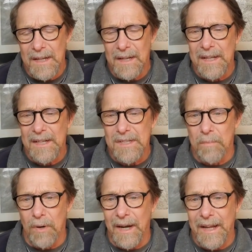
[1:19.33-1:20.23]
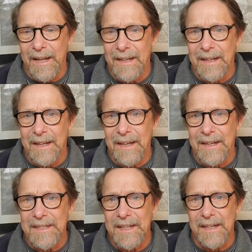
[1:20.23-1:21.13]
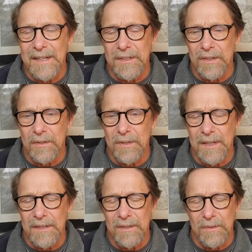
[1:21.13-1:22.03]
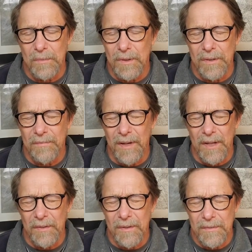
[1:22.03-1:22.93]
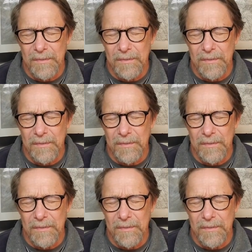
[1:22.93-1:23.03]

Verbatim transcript: Let, let's pray and let's get into the into the Word, Father.